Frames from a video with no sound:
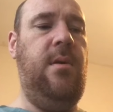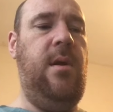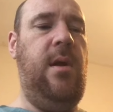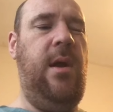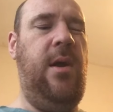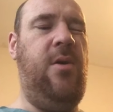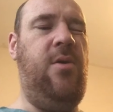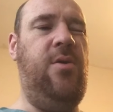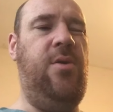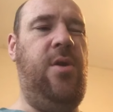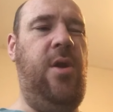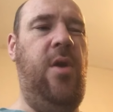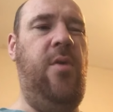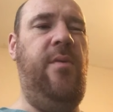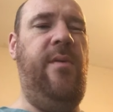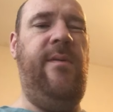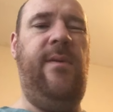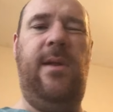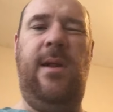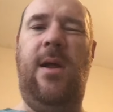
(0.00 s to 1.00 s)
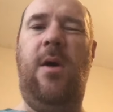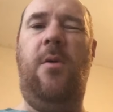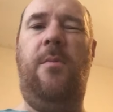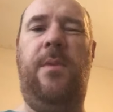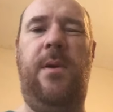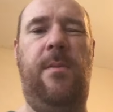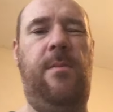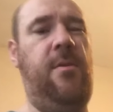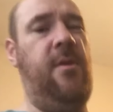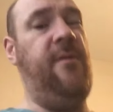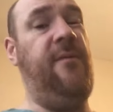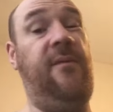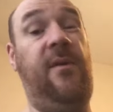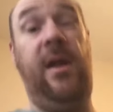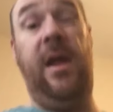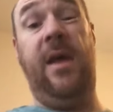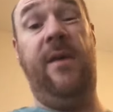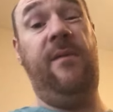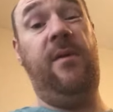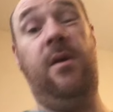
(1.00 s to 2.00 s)
Could do with a little bit more
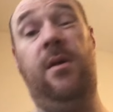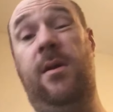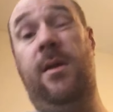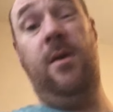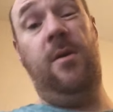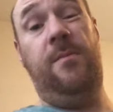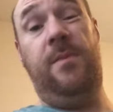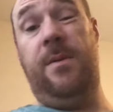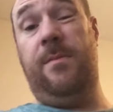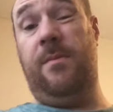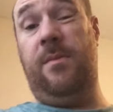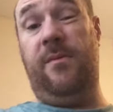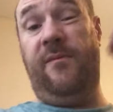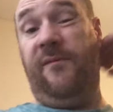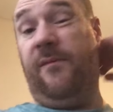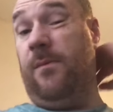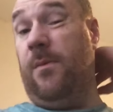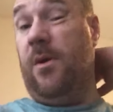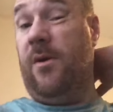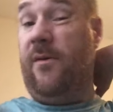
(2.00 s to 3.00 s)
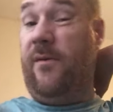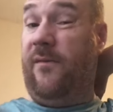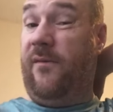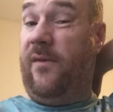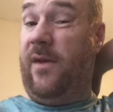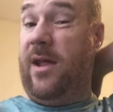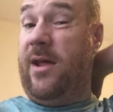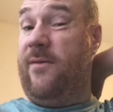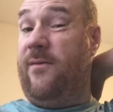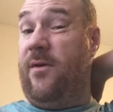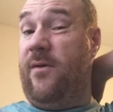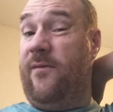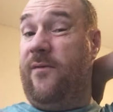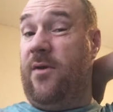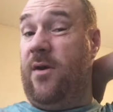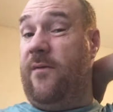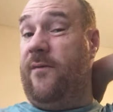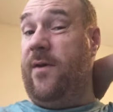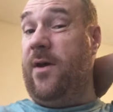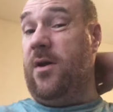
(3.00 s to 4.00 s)
flavour. A little bit more flavour of
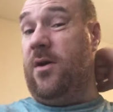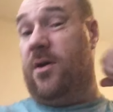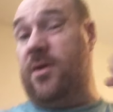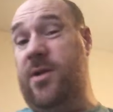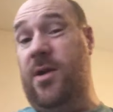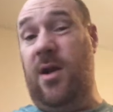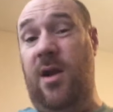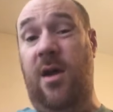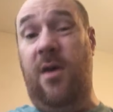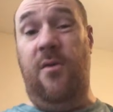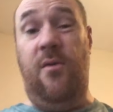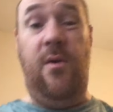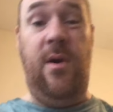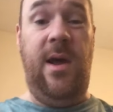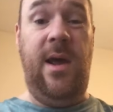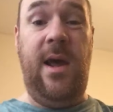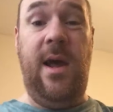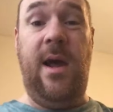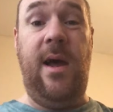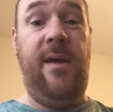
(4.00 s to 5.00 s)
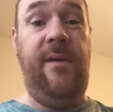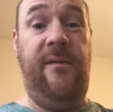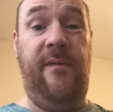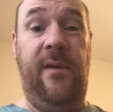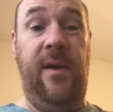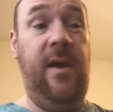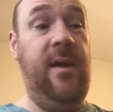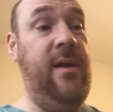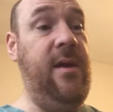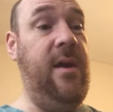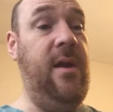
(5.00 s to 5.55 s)
coffee goes a long way, I think.